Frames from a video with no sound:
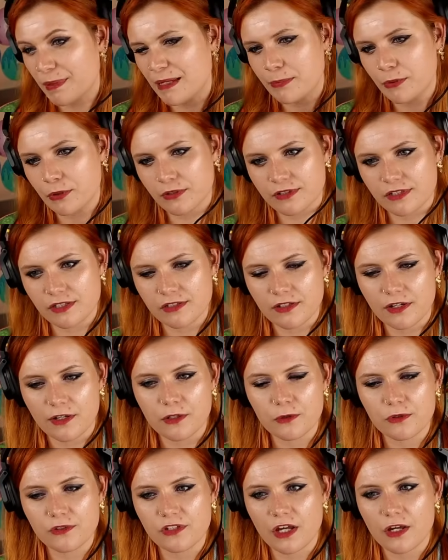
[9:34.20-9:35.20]
beatboxers can
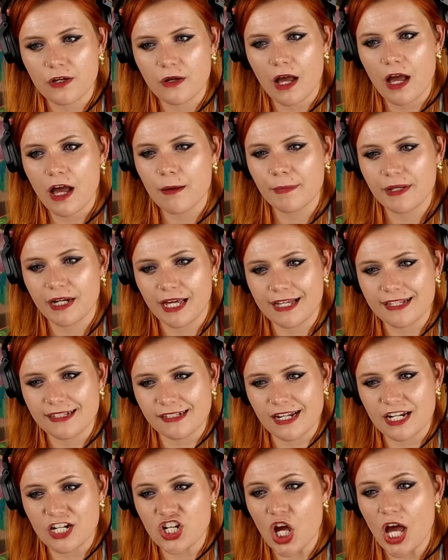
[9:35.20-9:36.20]
also harmonize
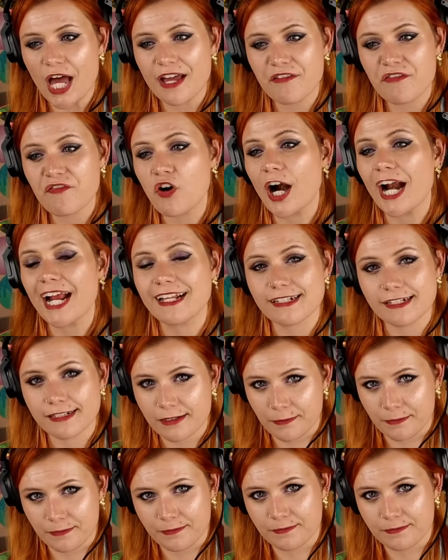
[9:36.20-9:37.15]
an entire phrase